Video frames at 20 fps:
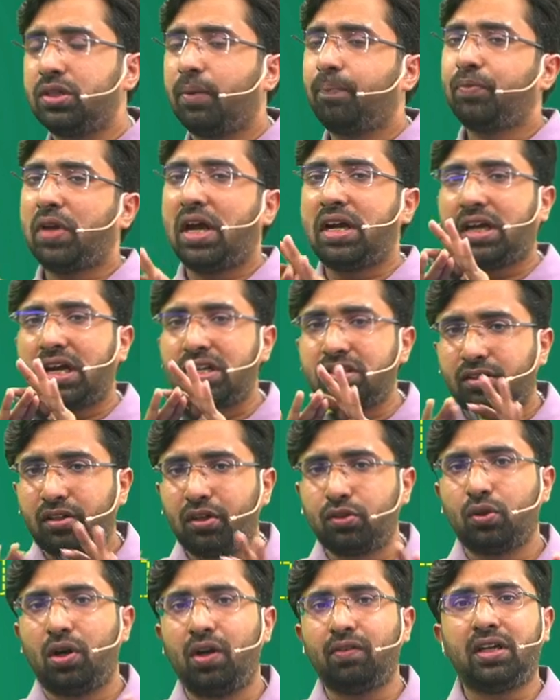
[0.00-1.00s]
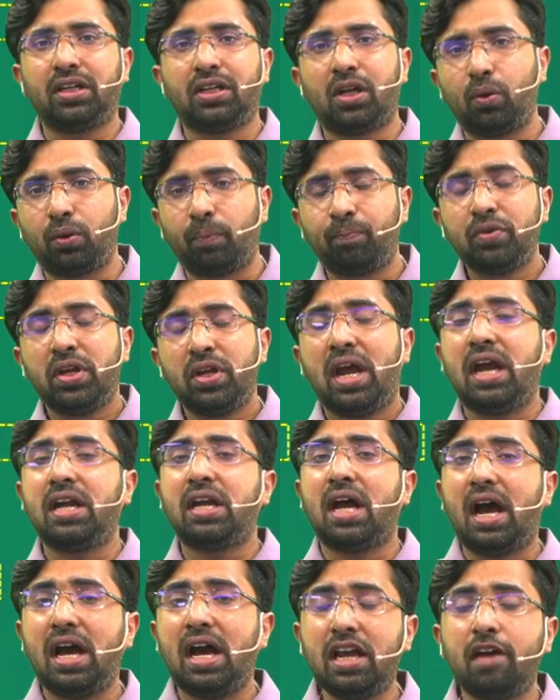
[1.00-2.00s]
and, guys, resolve the doubt. and I
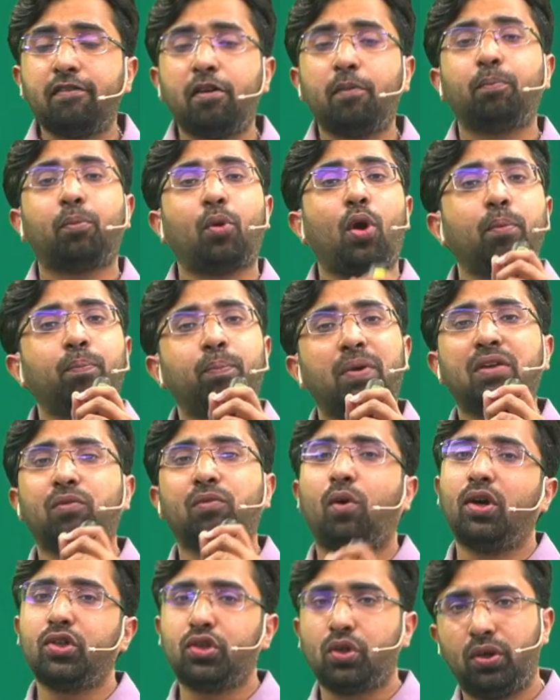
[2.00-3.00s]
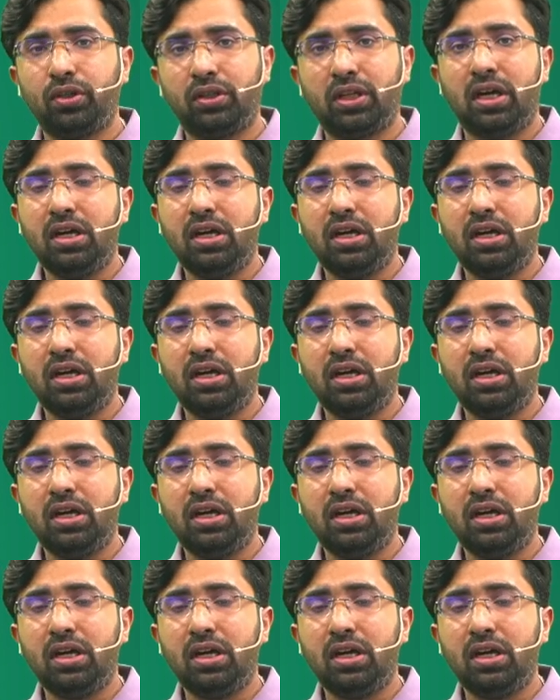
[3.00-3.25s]
have a proper watch on the